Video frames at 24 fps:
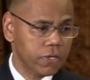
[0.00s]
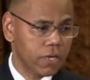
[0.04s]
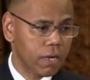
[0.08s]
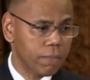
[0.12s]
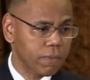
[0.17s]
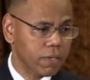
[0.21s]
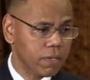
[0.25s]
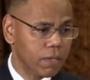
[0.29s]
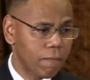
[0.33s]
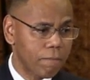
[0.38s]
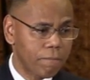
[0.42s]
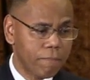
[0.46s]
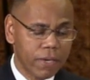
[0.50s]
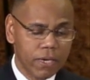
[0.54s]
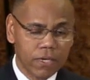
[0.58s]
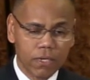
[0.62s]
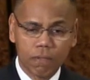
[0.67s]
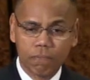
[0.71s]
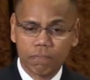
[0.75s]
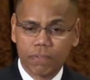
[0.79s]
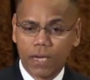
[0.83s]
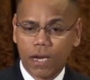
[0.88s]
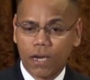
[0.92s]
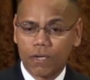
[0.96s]
and I'm going to
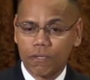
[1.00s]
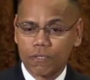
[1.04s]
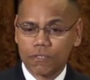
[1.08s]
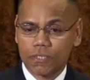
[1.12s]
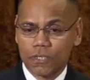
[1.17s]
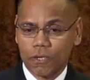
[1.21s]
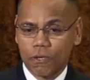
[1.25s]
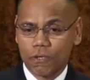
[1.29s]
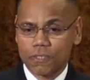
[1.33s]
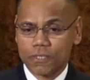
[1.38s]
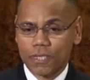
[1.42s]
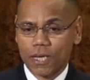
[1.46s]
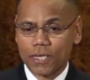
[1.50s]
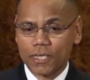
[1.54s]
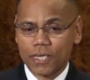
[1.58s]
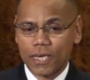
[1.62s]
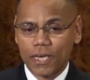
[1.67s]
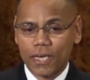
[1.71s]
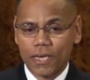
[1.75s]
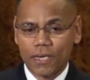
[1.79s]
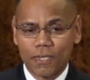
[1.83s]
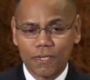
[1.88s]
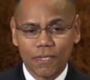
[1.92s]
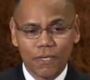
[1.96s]
pin him down as long as I
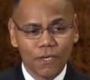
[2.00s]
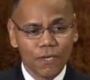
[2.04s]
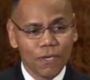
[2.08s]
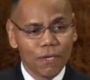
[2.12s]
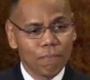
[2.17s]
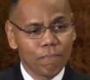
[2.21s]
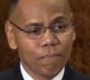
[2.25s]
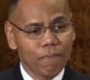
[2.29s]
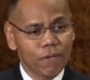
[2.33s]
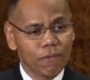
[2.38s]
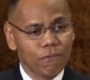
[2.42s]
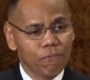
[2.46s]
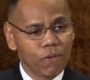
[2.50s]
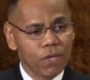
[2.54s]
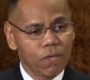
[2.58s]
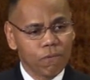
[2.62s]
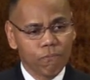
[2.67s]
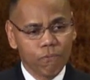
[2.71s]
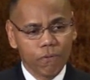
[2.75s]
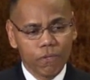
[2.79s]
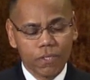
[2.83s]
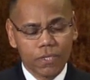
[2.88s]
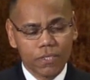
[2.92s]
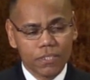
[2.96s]
can. But we
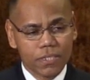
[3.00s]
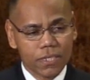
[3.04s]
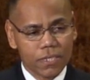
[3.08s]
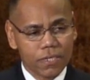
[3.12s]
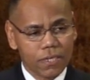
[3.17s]
really